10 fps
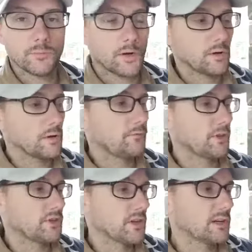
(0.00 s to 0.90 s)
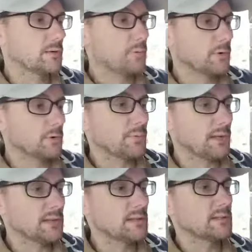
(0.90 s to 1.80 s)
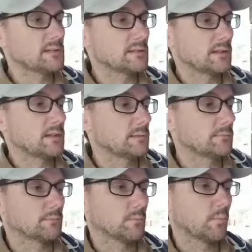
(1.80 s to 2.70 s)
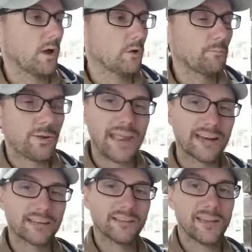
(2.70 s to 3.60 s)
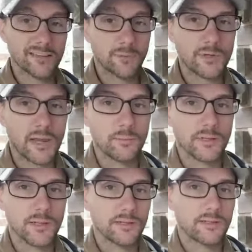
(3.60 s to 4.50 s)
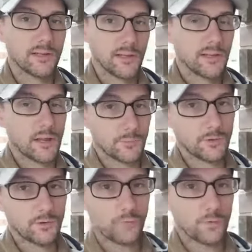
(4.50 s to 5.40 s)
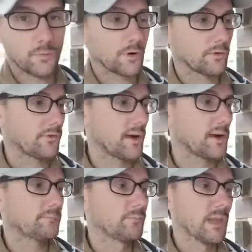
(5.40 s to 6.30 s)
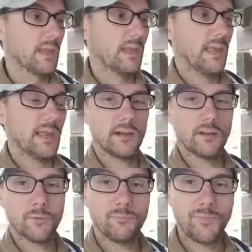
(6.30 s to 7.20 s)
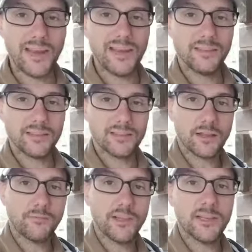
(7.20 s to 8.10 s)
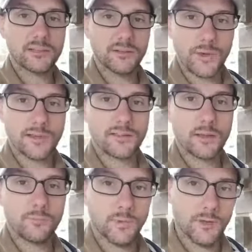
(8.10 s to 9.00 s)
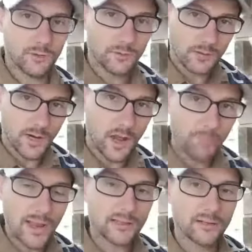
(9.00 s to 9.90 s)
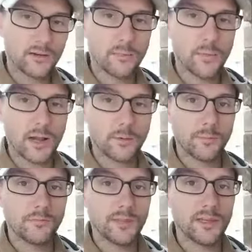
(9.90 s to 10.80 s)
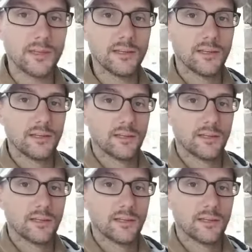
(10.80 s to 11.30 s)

Well, if the chicken poop is well packed, like sometimes it is, I'm sure it would work fine. And the bedding, the stuff that gets messed up, you know, compacted on the bottom of the